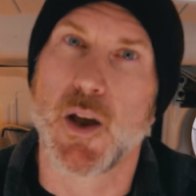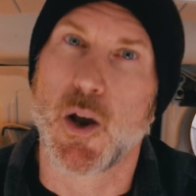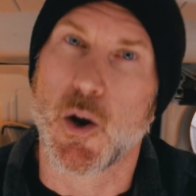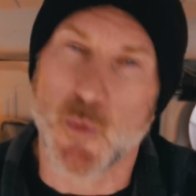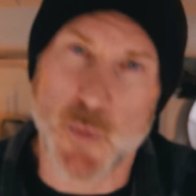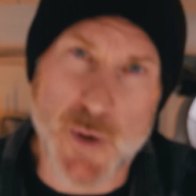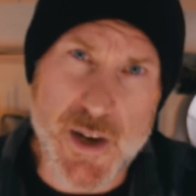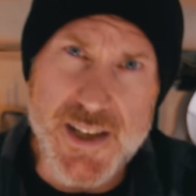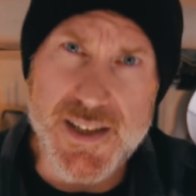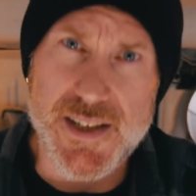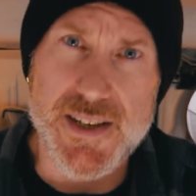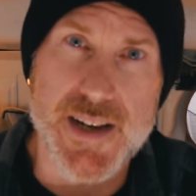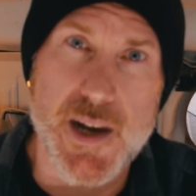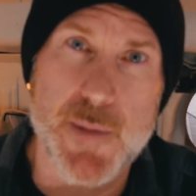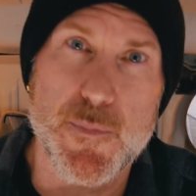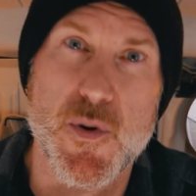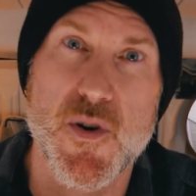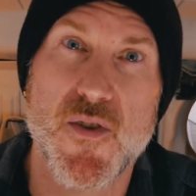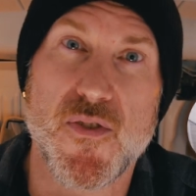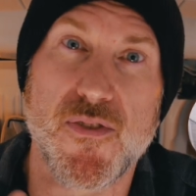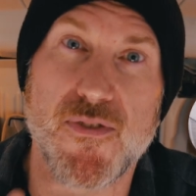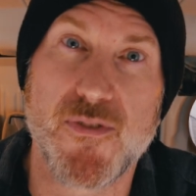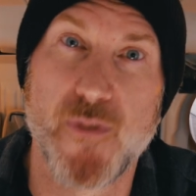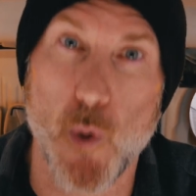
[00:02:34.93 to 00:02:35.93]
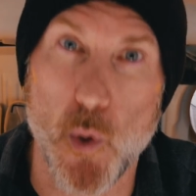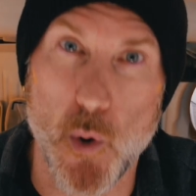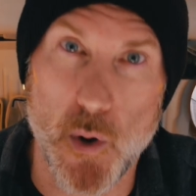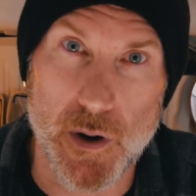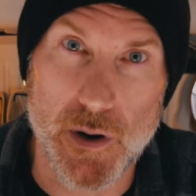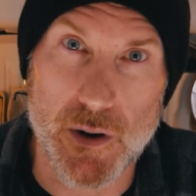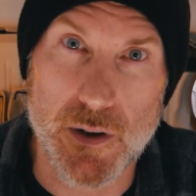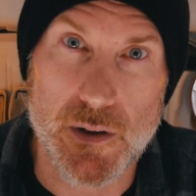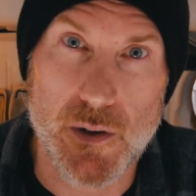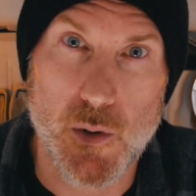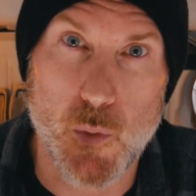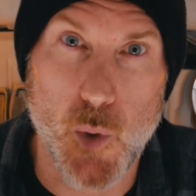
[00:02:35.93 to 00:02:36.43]
Reason number
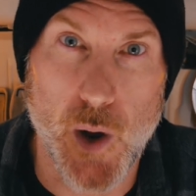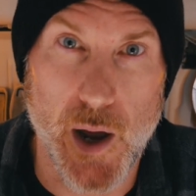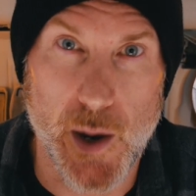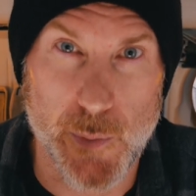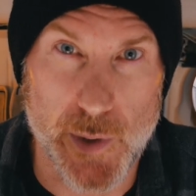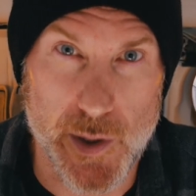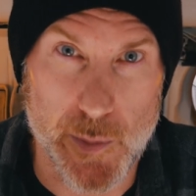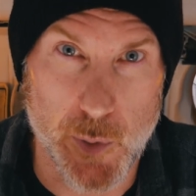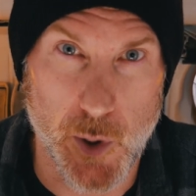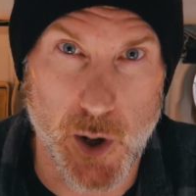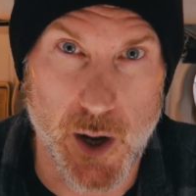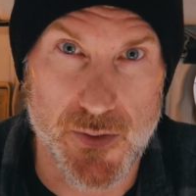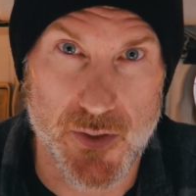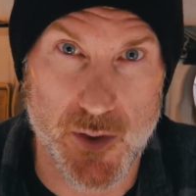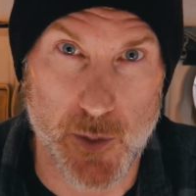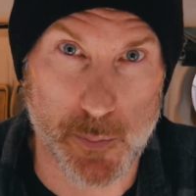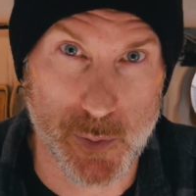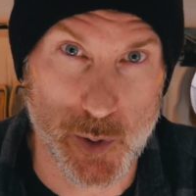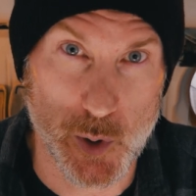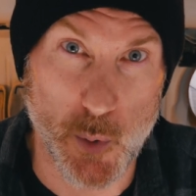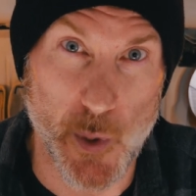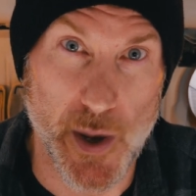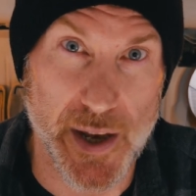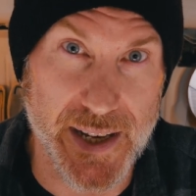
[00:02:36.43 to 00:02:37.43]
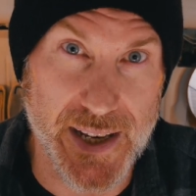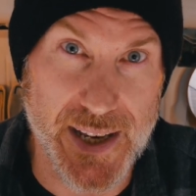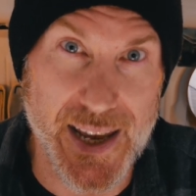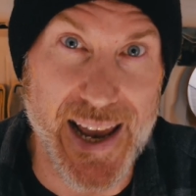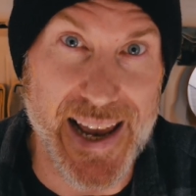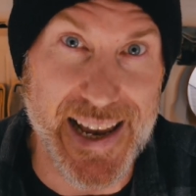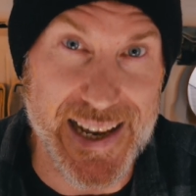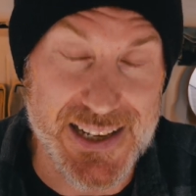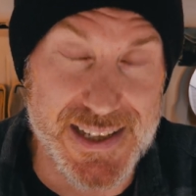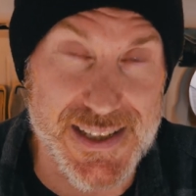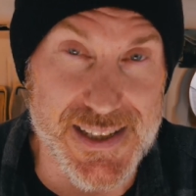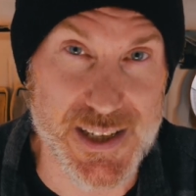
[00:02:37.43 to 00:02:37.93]
4 why we bought the Bluetti
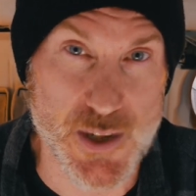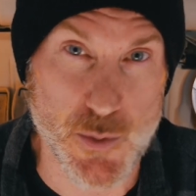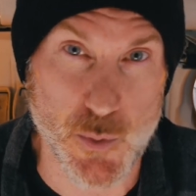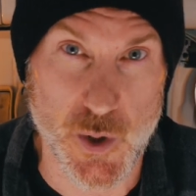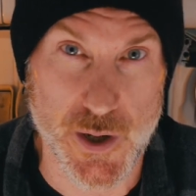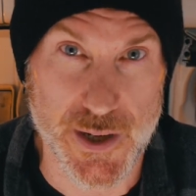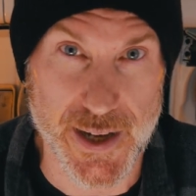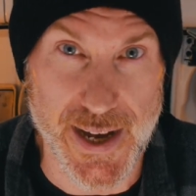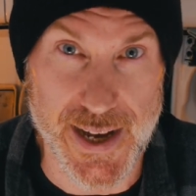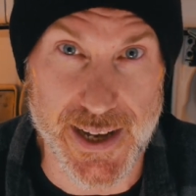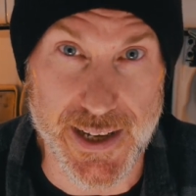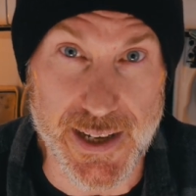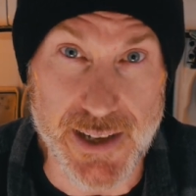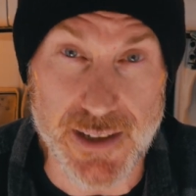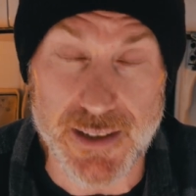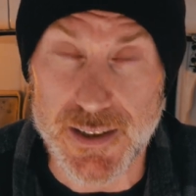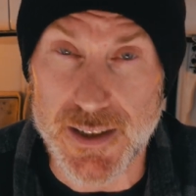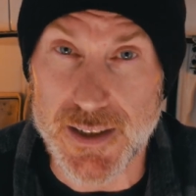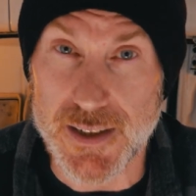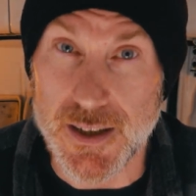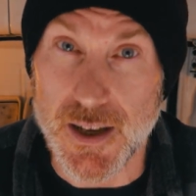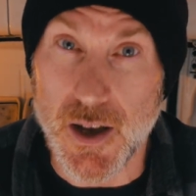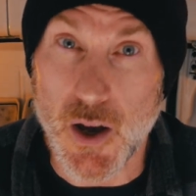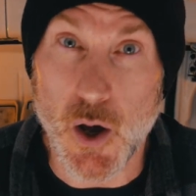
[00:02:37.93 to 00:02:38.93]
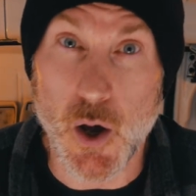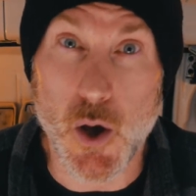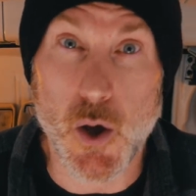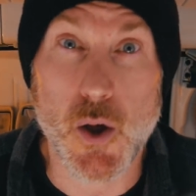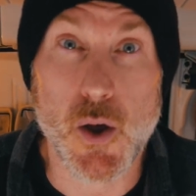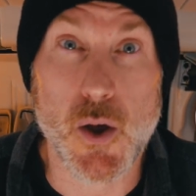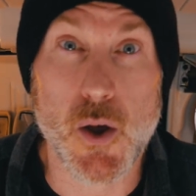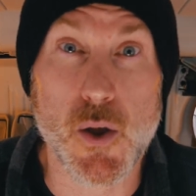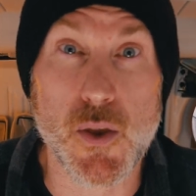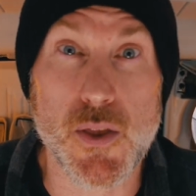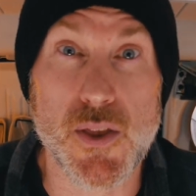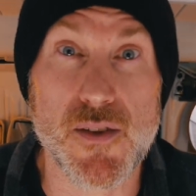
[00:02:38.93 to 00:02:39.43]
AC180,
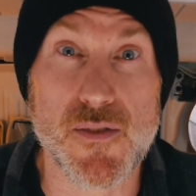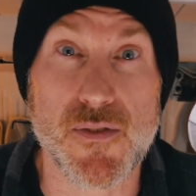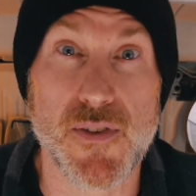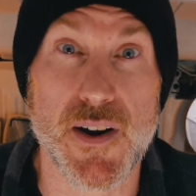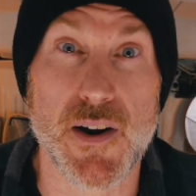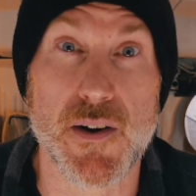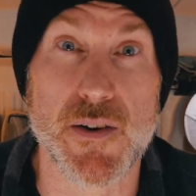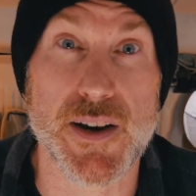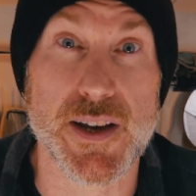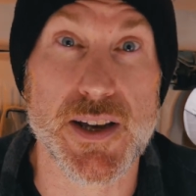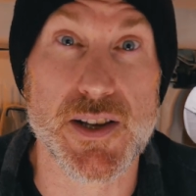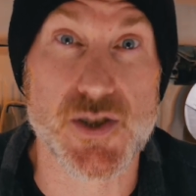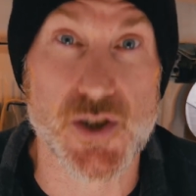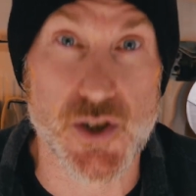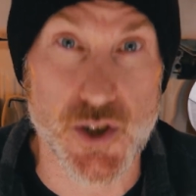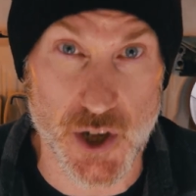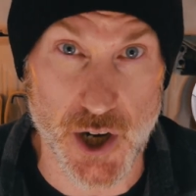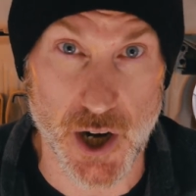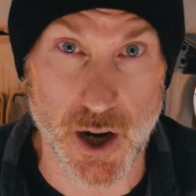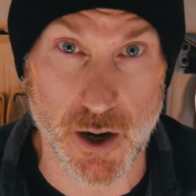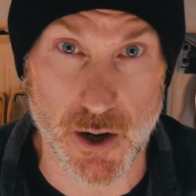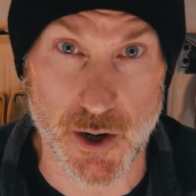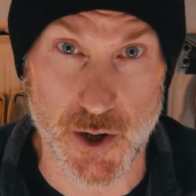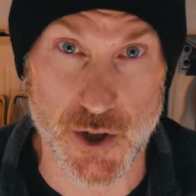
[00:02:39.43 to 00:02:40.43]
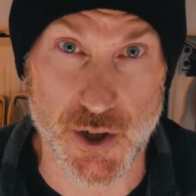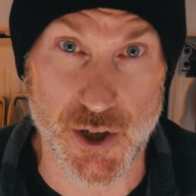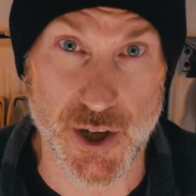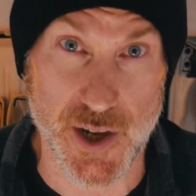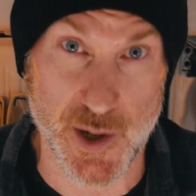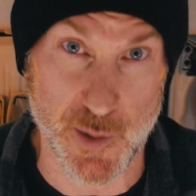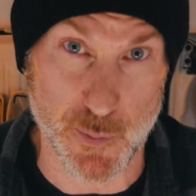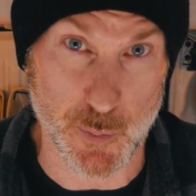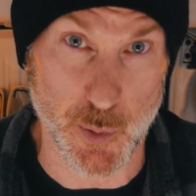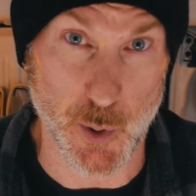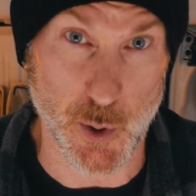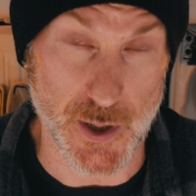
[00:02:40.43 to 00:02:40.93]
all the various charge
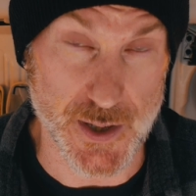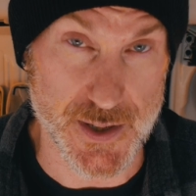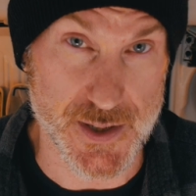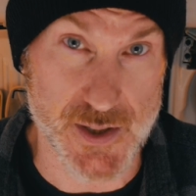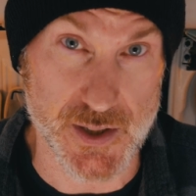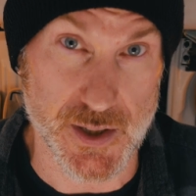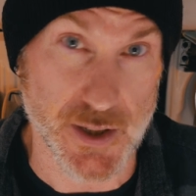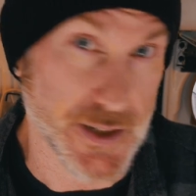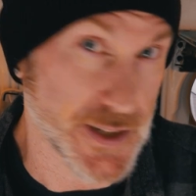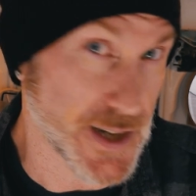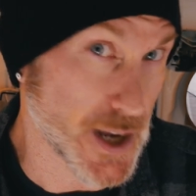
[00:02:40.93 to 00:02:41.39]
inputs.